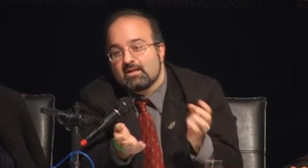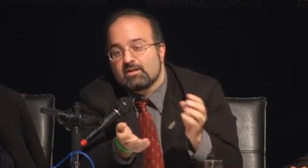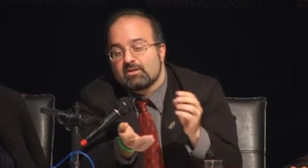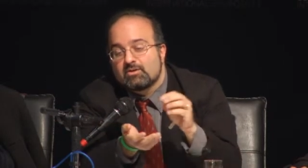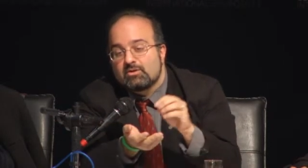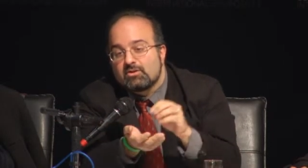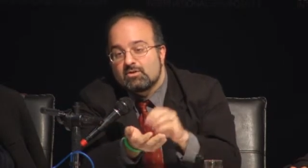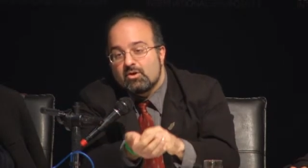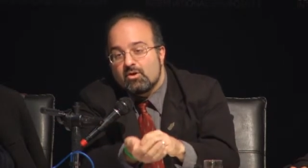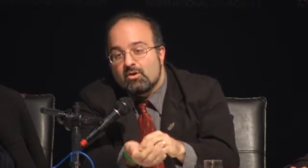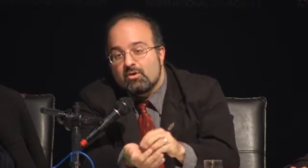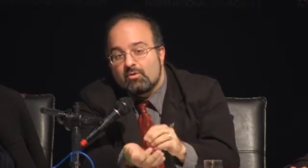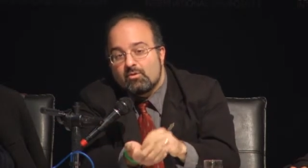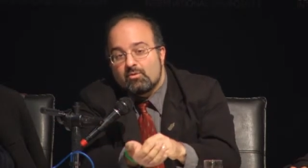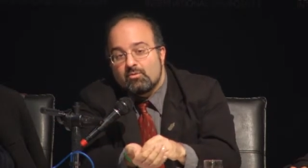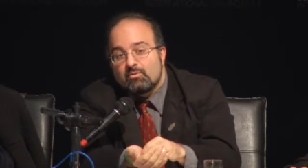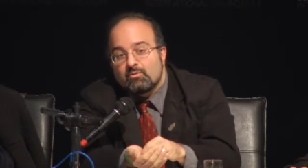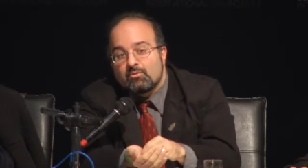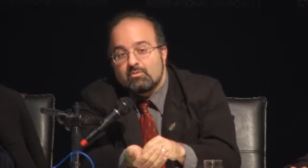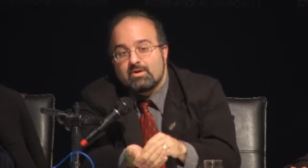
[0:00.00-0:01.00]

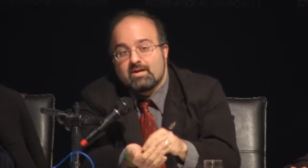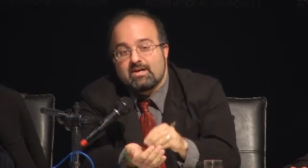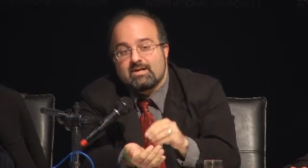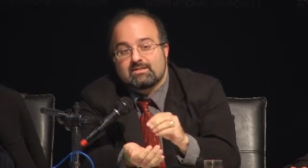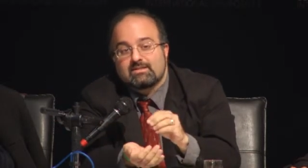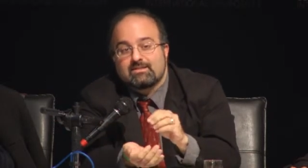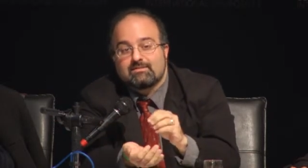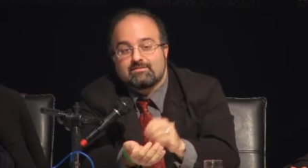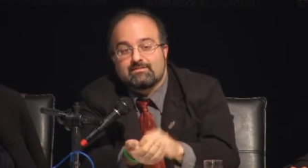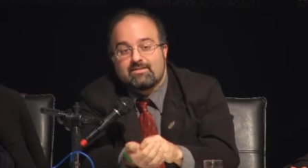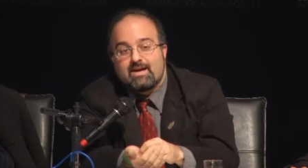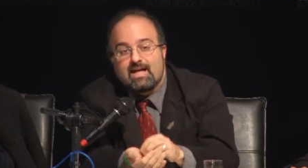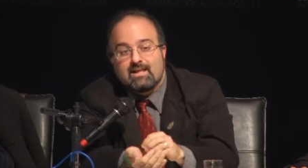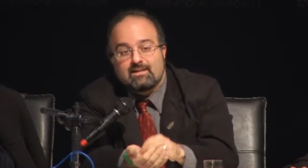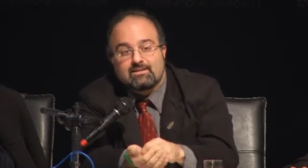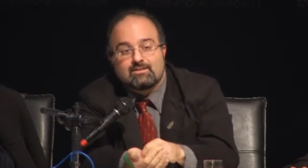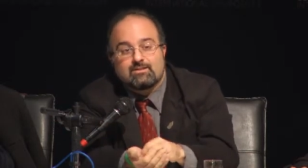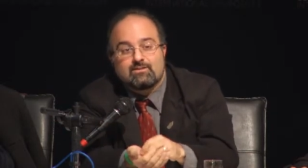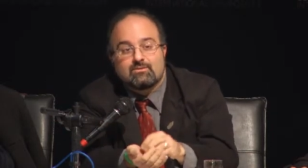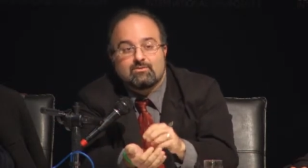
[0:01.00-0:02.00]
Know the
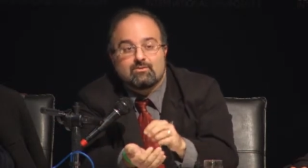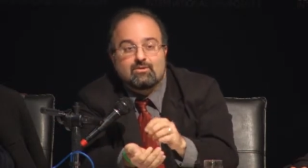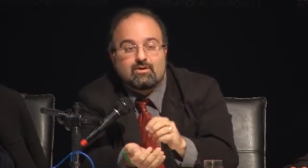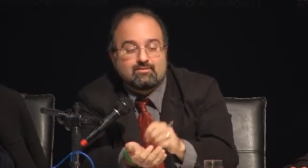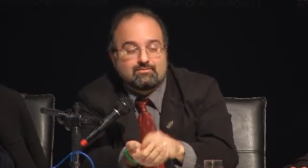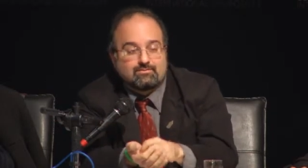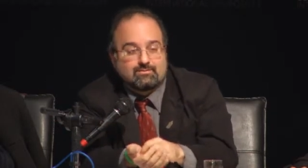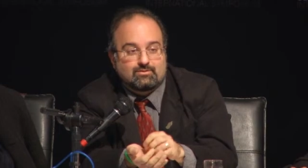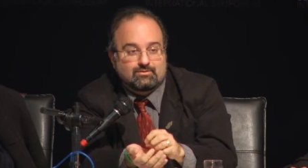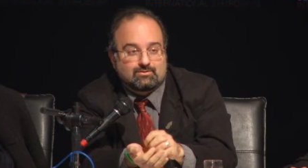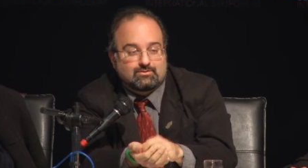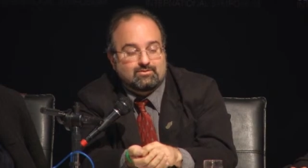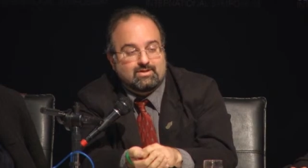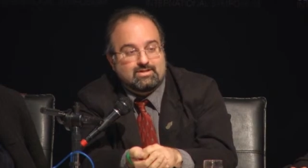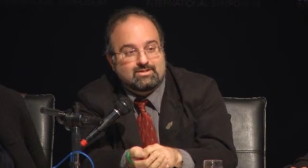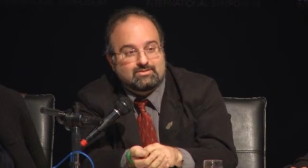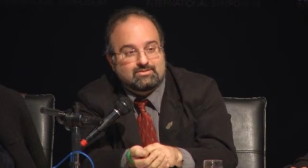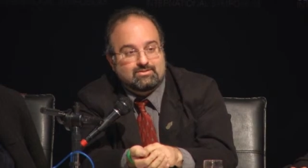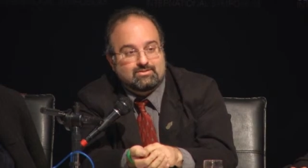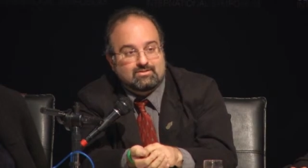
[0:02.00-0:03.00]
value of your
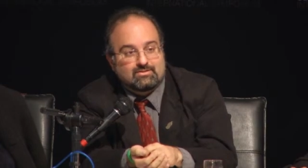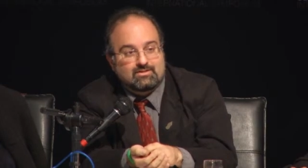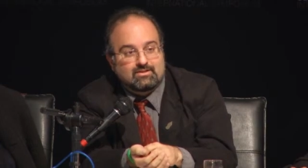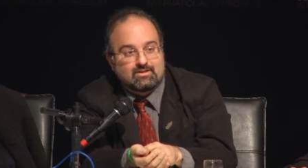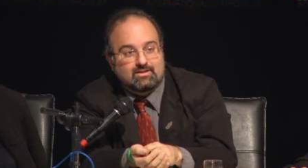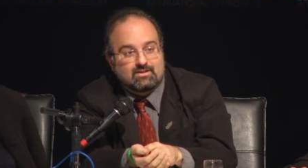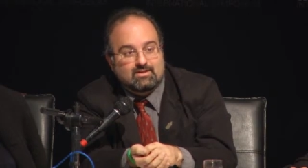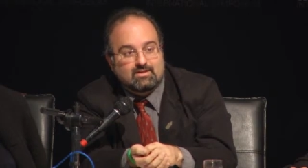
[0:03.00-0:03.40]
treasure.